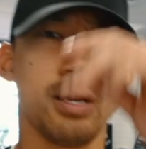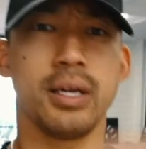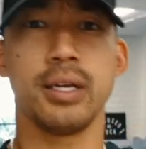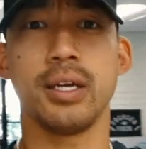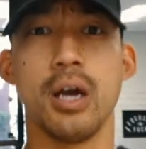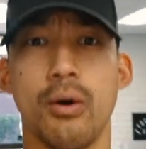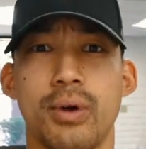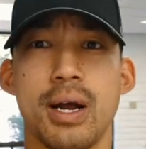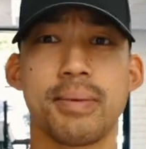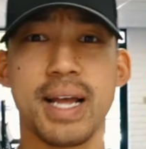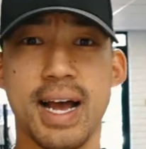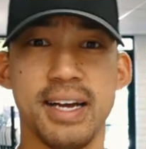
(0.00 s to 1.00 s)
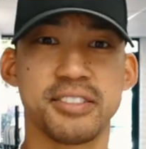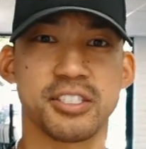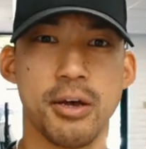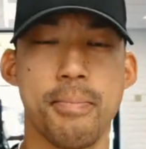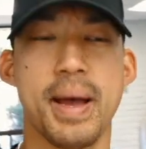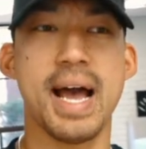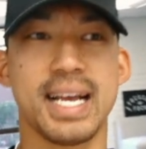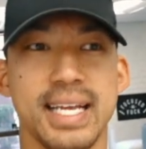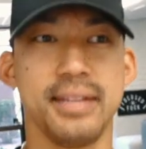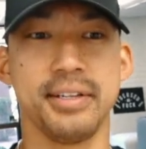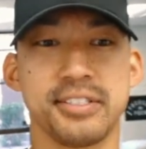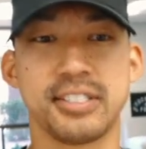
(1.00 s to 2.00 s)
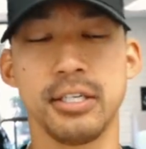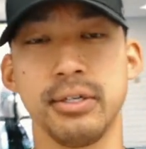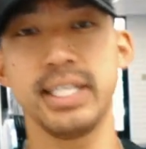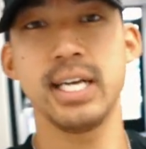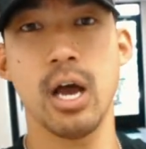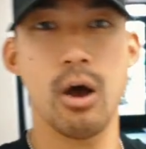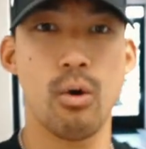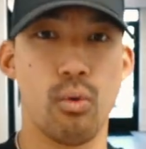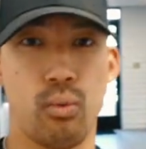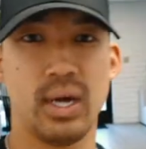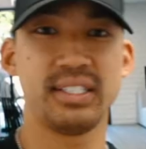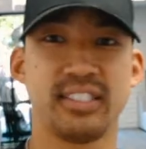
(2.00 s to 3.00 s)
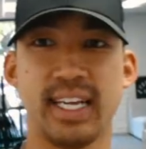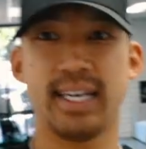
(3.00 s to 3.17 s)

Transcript: Yo, what up guys? So back in the studio Wednesday